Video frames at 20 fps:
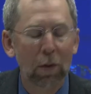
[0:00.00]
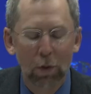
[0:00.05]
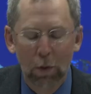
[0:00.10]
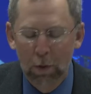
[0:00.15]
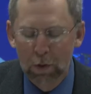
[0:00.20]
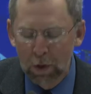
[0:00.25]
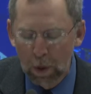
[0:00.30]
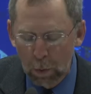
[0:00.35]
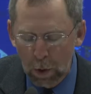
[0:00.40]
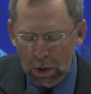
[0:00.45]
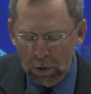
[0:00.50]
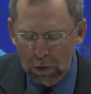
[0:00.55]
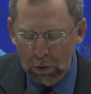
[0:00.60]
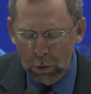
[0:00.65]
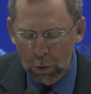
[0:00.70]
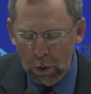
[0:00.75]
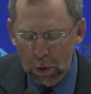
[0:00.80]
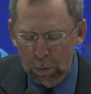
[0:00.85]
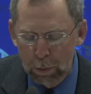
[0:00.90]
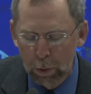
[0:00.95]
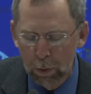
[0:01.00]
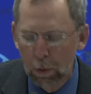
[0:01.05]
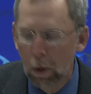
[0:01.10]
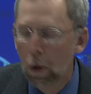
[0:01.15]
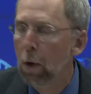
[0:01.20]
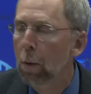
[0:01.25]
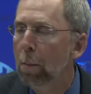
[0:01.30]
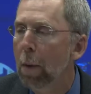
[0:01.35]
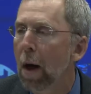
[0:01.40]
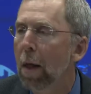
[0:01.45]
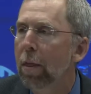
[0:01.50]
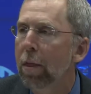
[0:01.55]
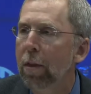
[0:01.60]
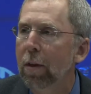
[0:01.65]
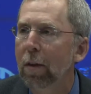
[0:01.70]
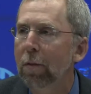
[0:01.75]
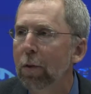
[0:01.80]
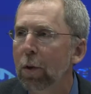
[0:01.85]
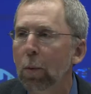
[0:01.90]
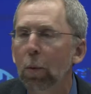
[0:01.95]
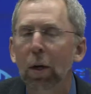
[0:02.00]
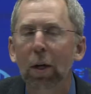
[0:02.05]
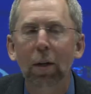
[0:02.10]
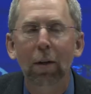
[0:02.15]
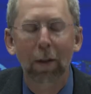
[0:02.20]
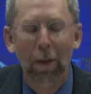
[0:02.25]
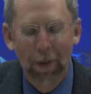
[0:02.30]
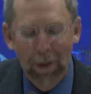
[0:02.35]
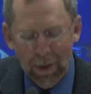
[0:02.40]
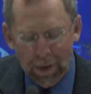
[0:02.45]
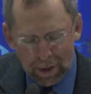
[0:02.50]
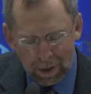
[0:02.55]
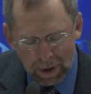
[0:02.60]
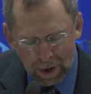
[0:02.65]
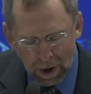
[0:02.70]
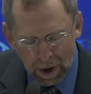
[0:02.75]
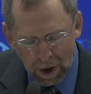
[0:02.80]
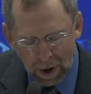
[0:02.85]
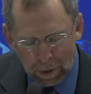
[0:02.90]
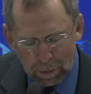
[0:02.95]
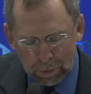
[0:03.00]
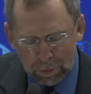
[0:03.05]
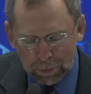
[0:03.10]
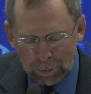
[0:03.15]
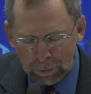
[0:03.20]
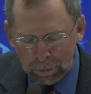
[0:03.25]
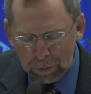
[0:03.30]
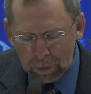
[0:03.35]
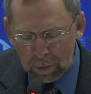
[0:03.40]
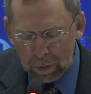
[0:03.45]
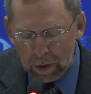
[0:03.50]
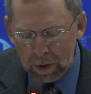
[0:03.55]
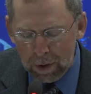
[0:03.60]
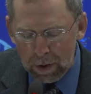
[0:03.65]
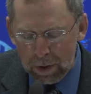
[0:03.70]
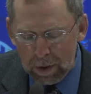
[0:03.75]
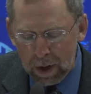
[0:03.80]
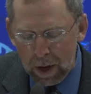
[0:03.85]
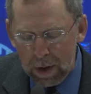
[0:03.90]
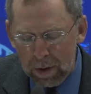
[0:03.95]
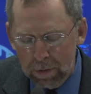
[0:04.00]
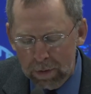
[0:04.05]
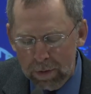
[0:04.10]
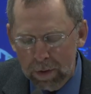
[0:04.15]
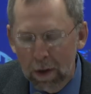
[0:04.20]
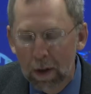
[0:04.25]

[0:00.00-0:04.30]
So in some ways it's sort of parole month, if you will. Um, they've,